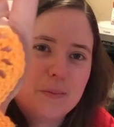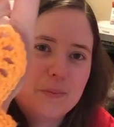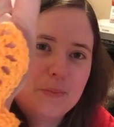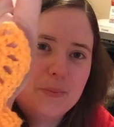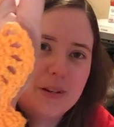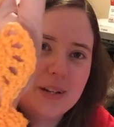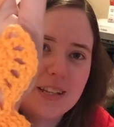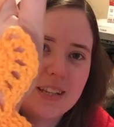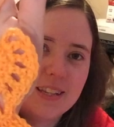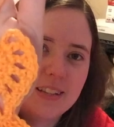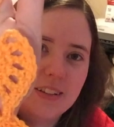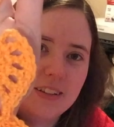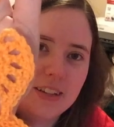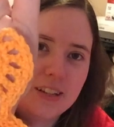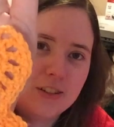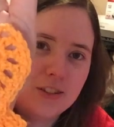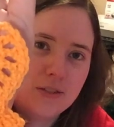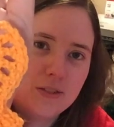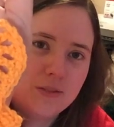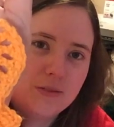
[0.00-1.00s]
But it's a little
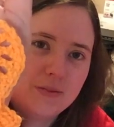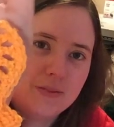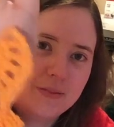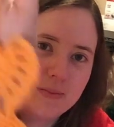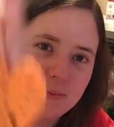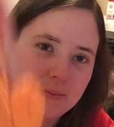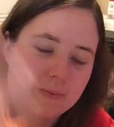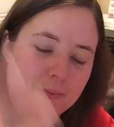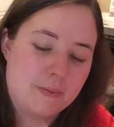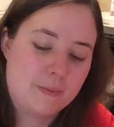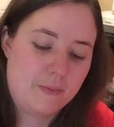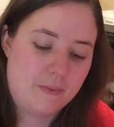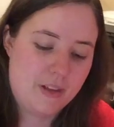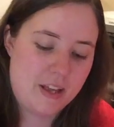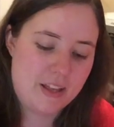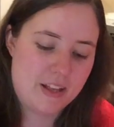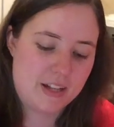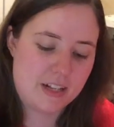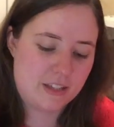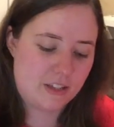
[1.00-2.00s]
angel. I
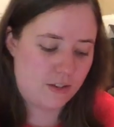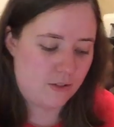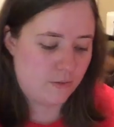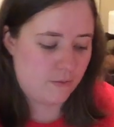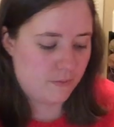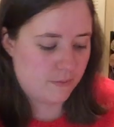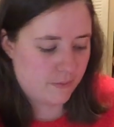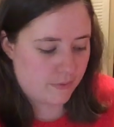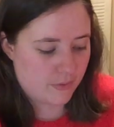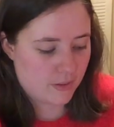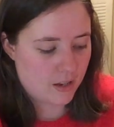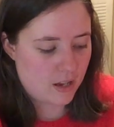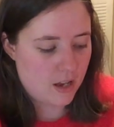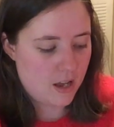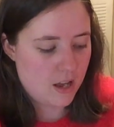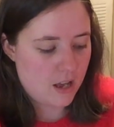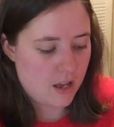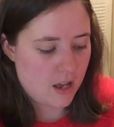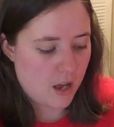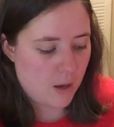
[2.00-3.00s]
think that's cute.
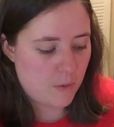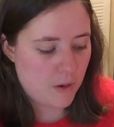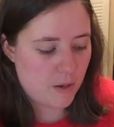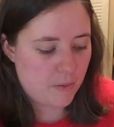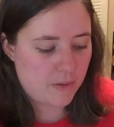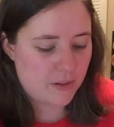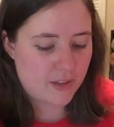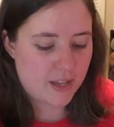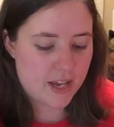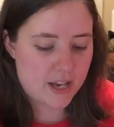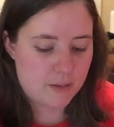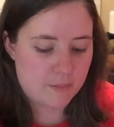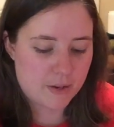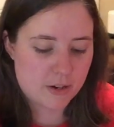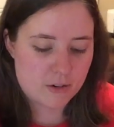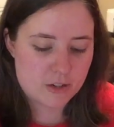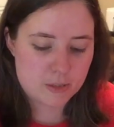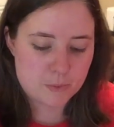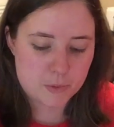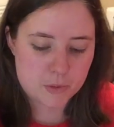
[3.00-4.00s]
I'll probably put that in my
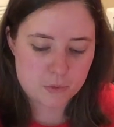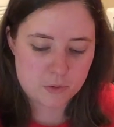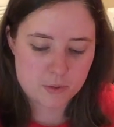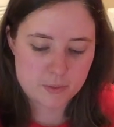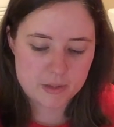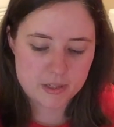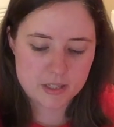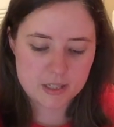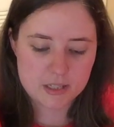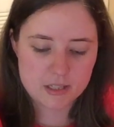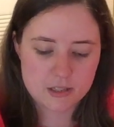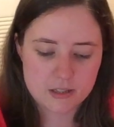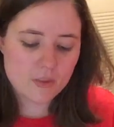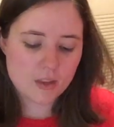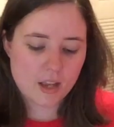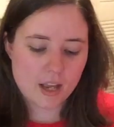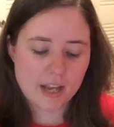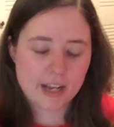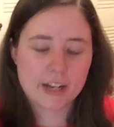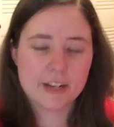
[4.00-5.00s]
Christmas ornaments.
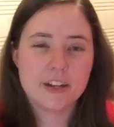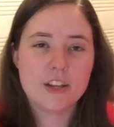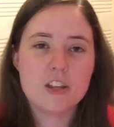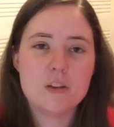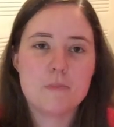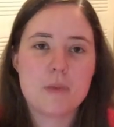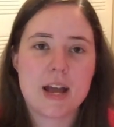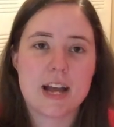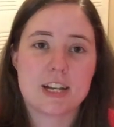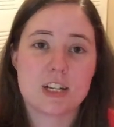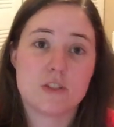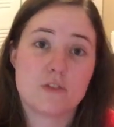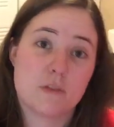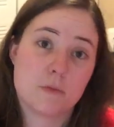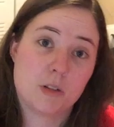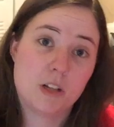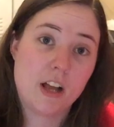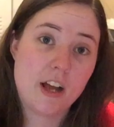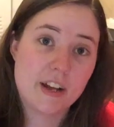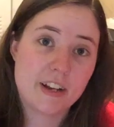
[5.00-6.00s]
I got another package from
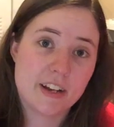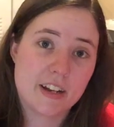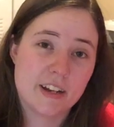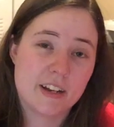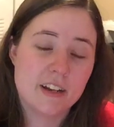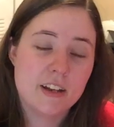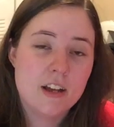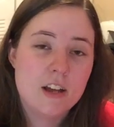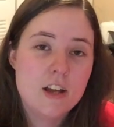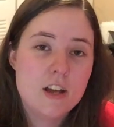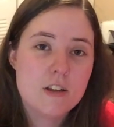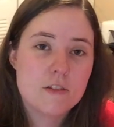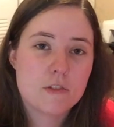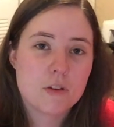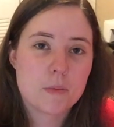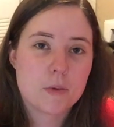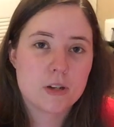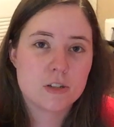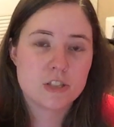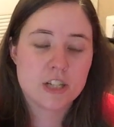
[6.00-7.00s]
Claudia
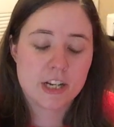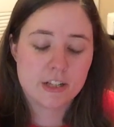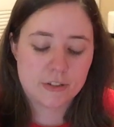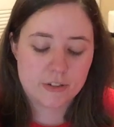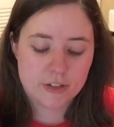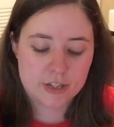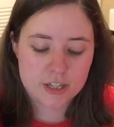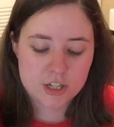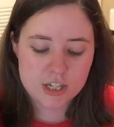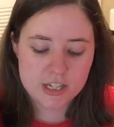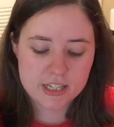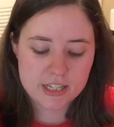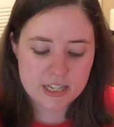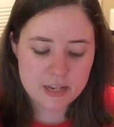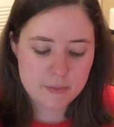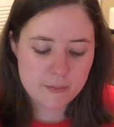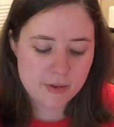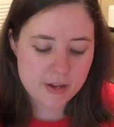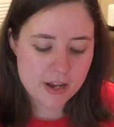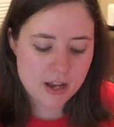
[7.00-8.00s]
from Crochet Luna. She
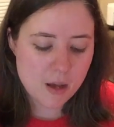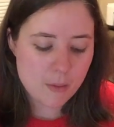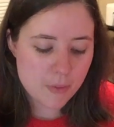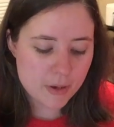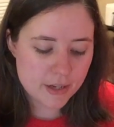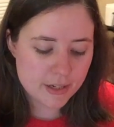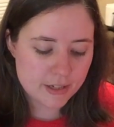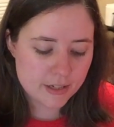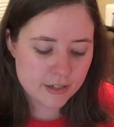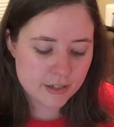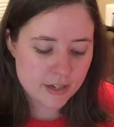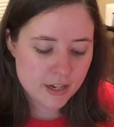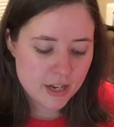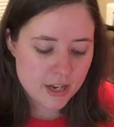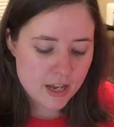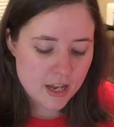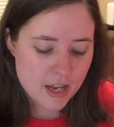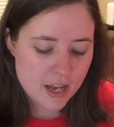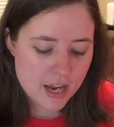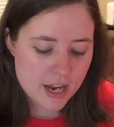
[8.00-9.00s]
sent me a button,
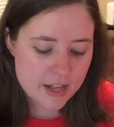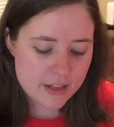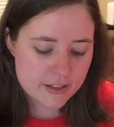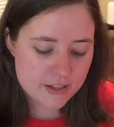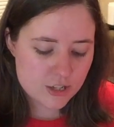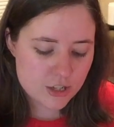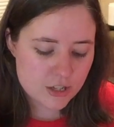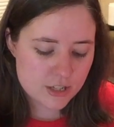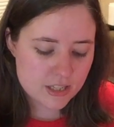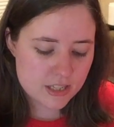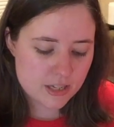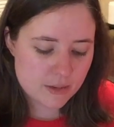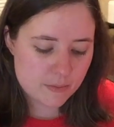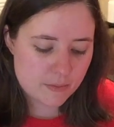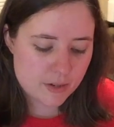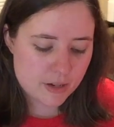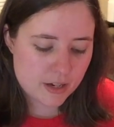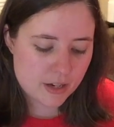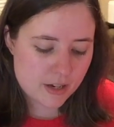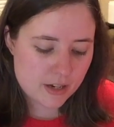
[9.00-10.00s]
and then she sent
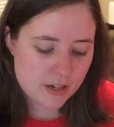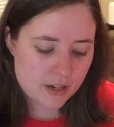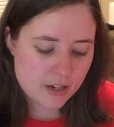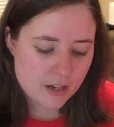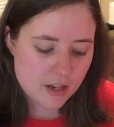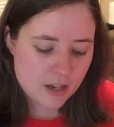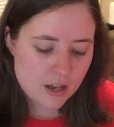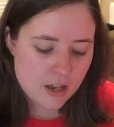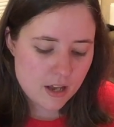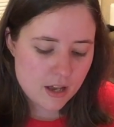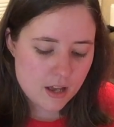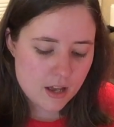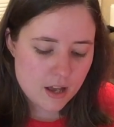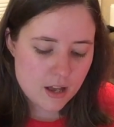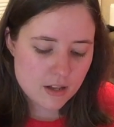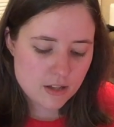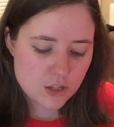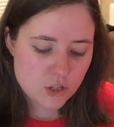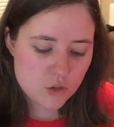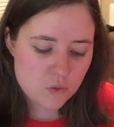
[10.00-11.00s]
me
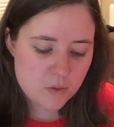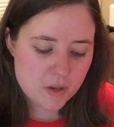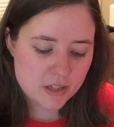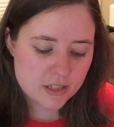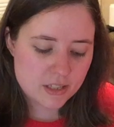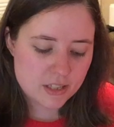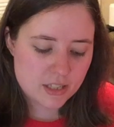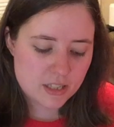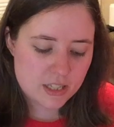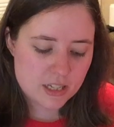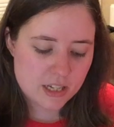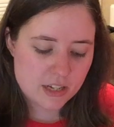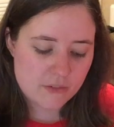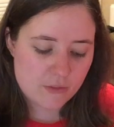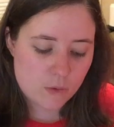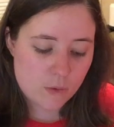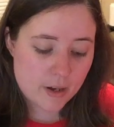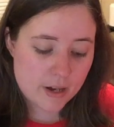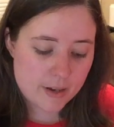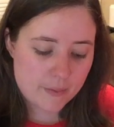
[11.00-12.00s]
two buttons to give
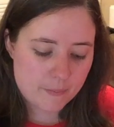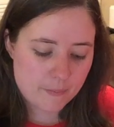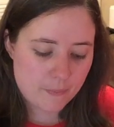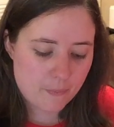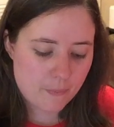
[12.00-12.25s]
away.